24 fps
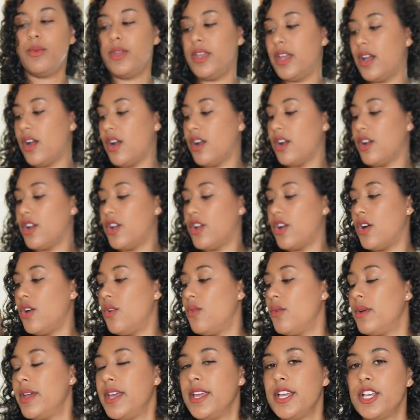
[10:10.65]
we are
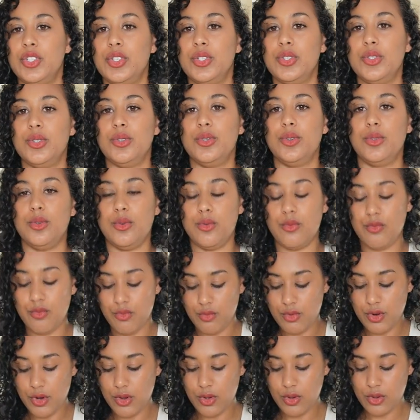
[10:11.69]
going to
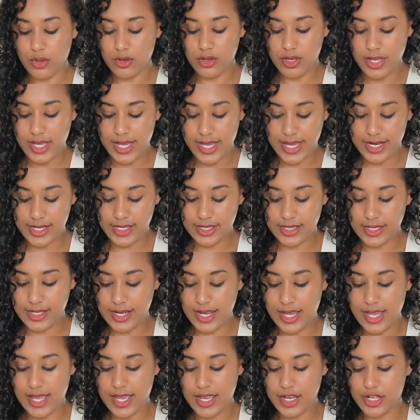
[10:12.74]
roll it
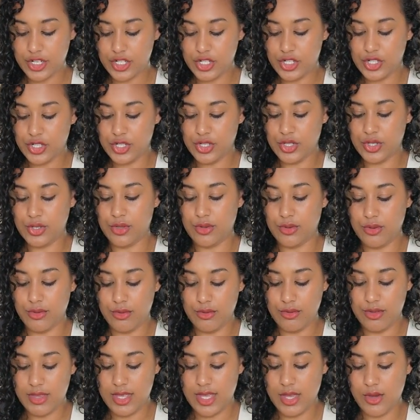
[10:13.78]

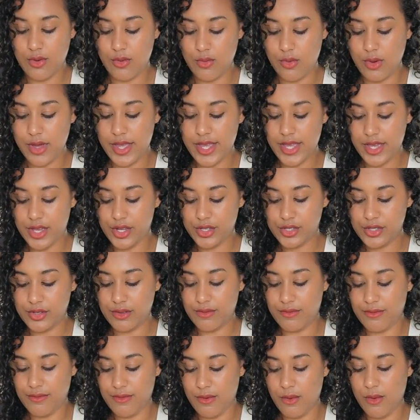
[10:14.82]
into the oil to
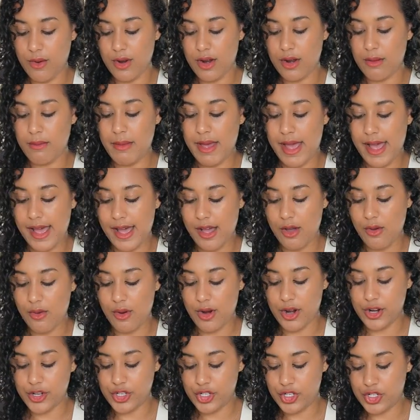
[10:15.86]
form
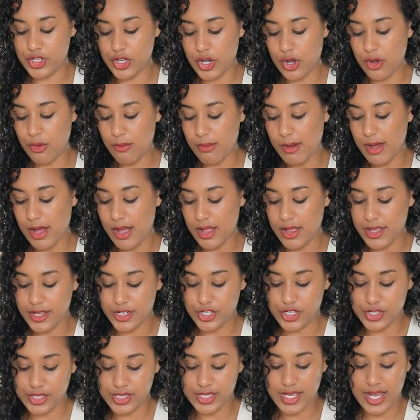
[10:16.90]
our dough ball and
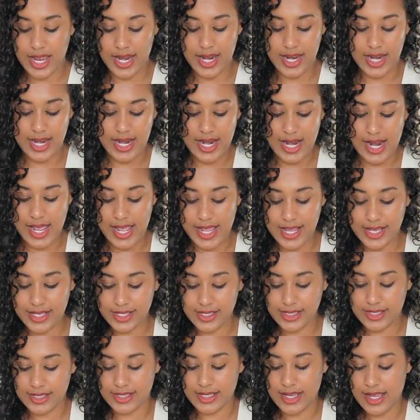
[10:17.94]
just get it
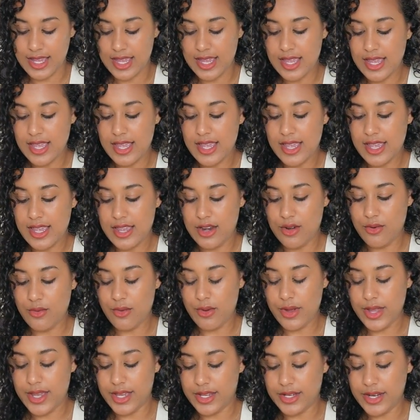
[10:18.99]
nice and
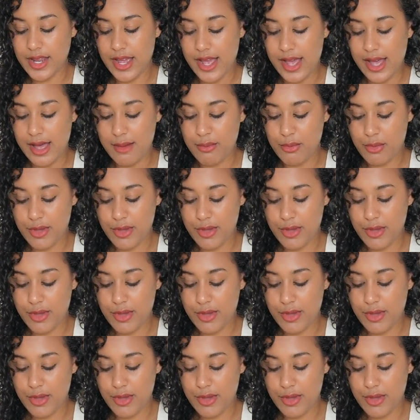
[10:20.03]
oiled up.